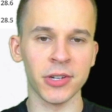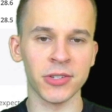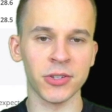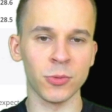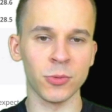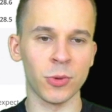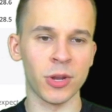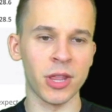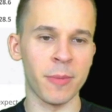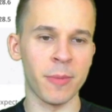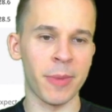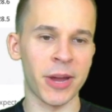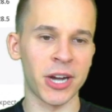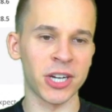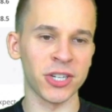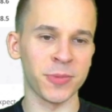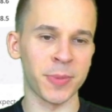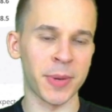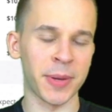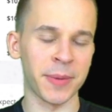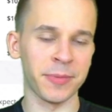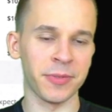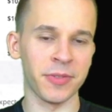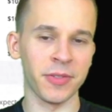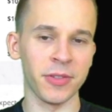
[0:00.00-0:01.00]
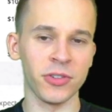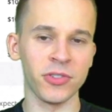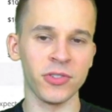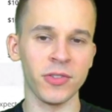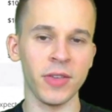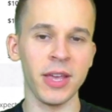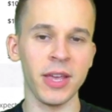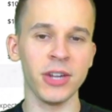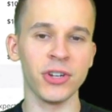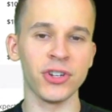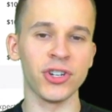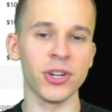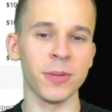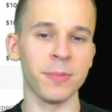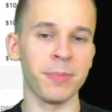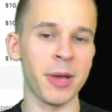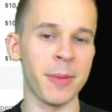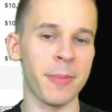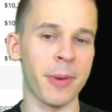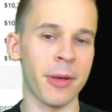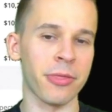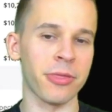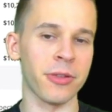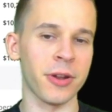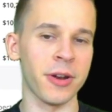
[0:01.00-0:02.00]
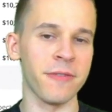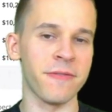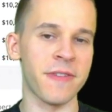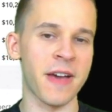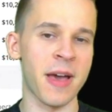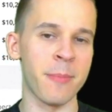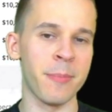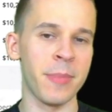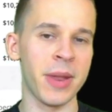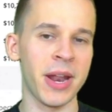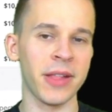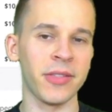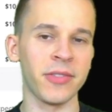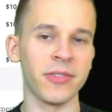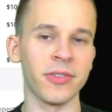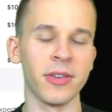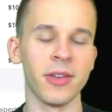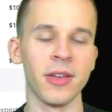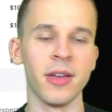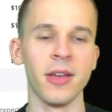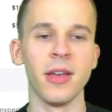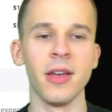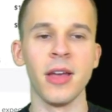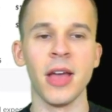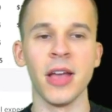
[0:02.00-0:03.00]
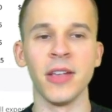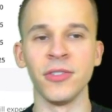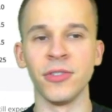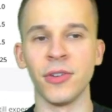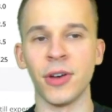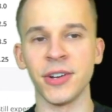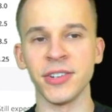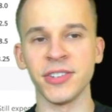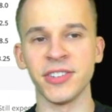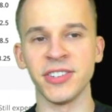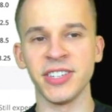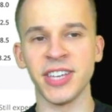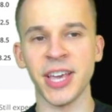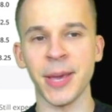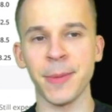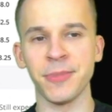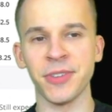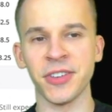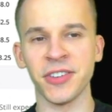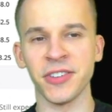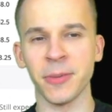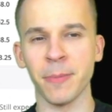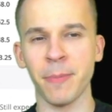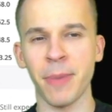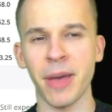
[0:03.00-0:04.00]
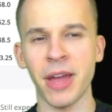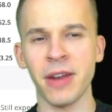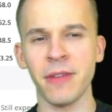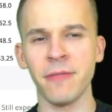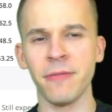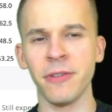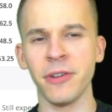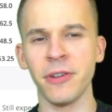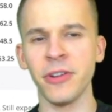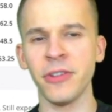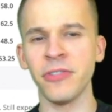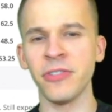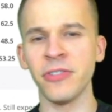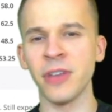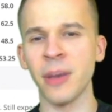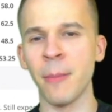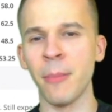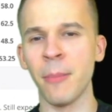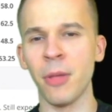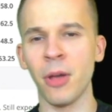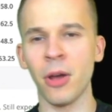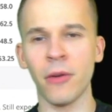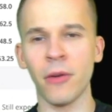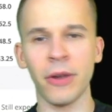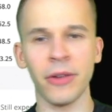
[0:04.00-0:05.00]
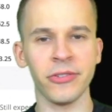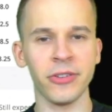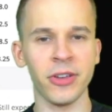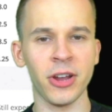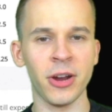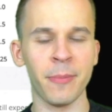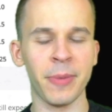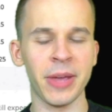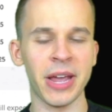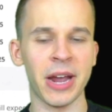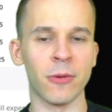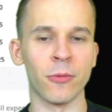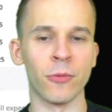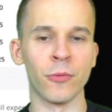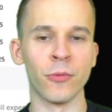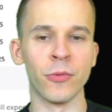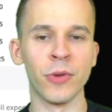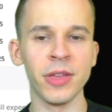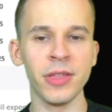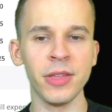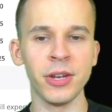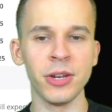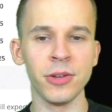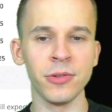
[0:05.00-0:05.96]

like one of the better spots of the slate. Should play about 35 minutes as long as his game stays competitive. There's some blowout risk here, but yeah, I really do